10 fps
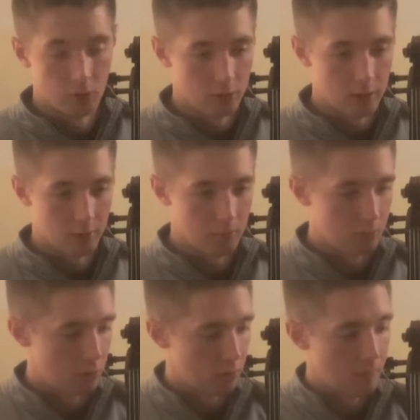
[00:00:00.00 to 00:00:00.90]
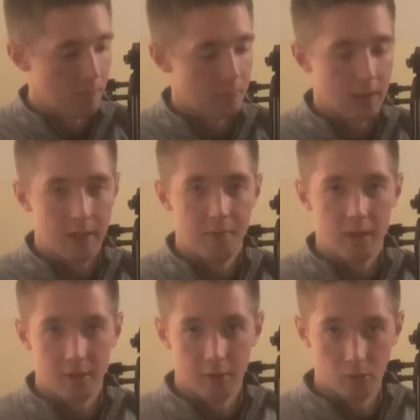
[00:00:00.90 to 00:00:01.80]
that term, and then
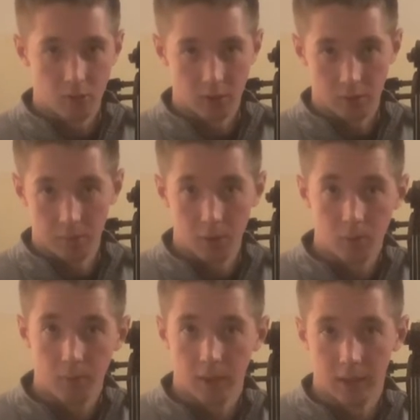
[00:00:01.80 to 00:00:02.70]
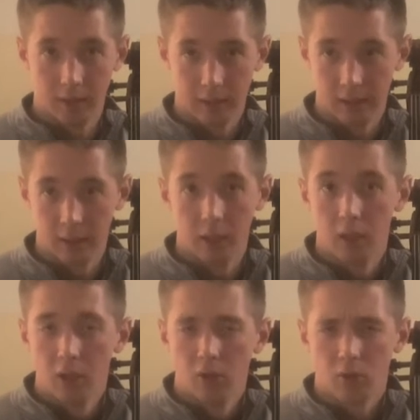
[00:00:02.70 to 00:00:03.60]
using the bow. And then,
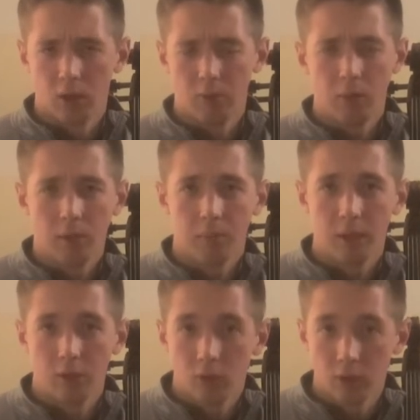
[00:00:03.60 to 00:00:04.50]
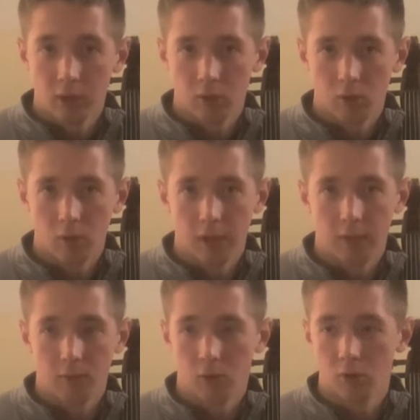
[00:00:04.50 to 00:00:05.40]
so I recommend using it slowly at
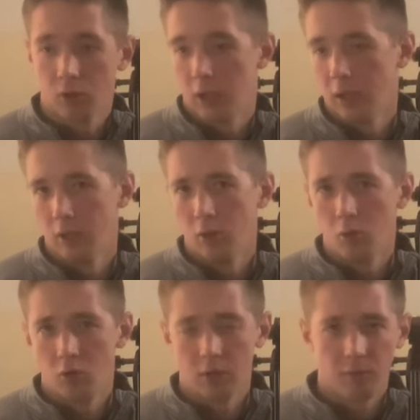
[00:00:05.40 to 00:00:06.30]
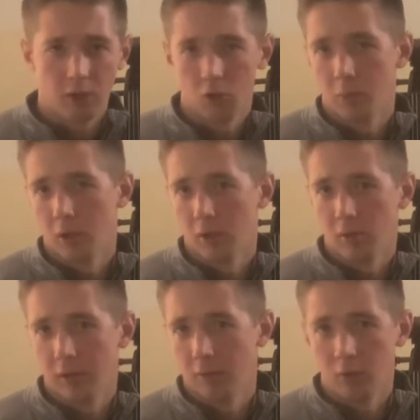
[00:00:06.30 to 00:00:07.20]
first and use shifting sparingly.
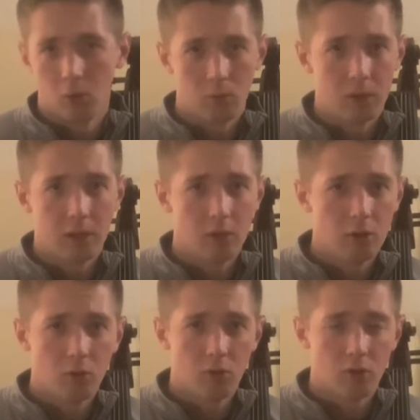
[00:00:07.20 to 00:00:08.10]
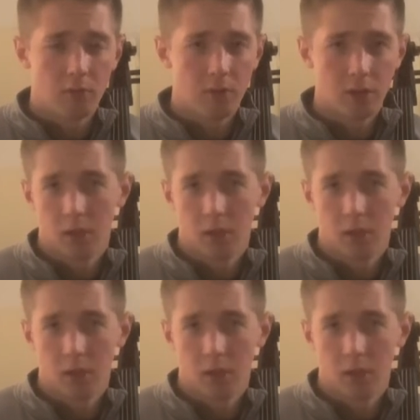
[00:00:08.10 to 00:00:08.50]
If you don't need to use shifting,